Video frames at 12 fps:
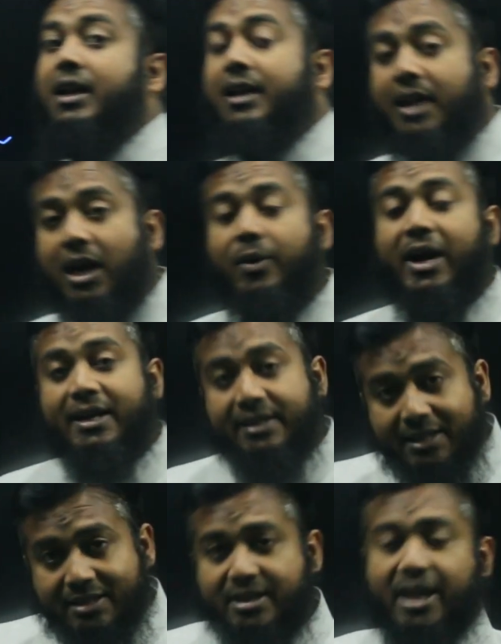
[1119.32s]
Now at
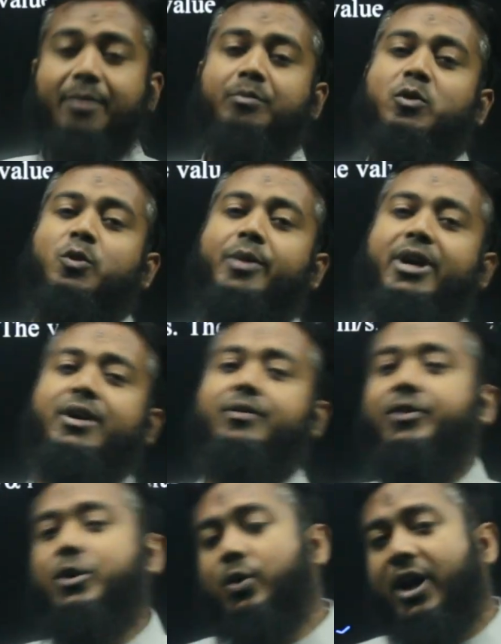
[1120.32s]
the same moment
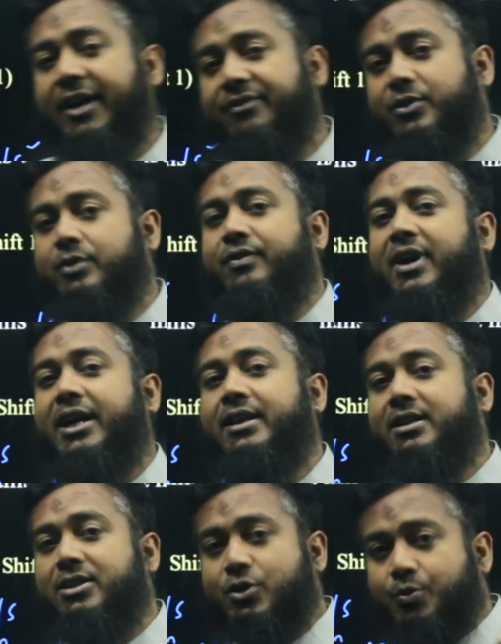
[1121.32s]
you have to
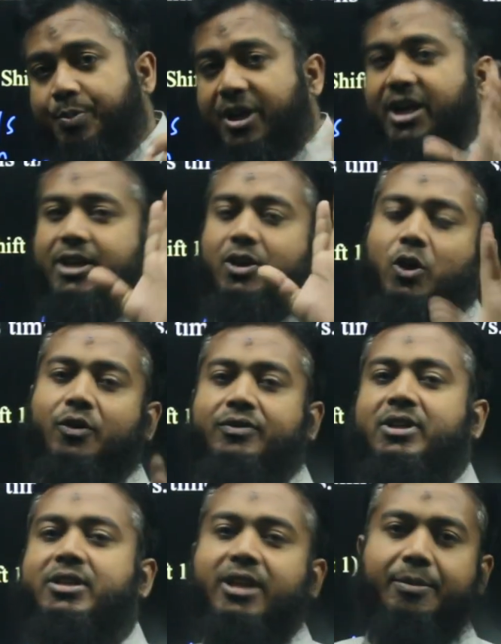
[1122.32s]
find the speed of
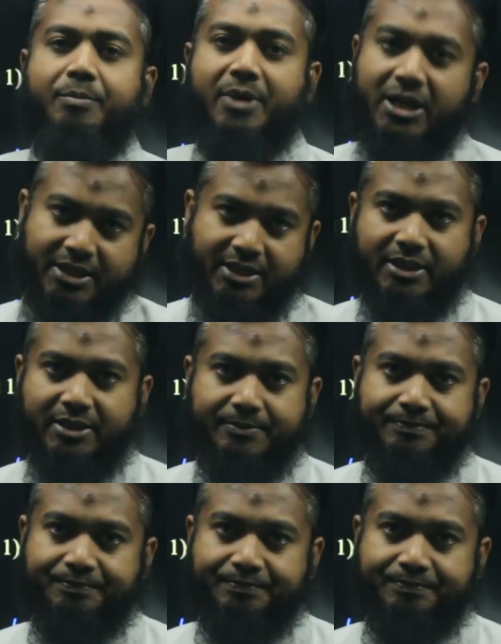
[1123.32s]
the same particle.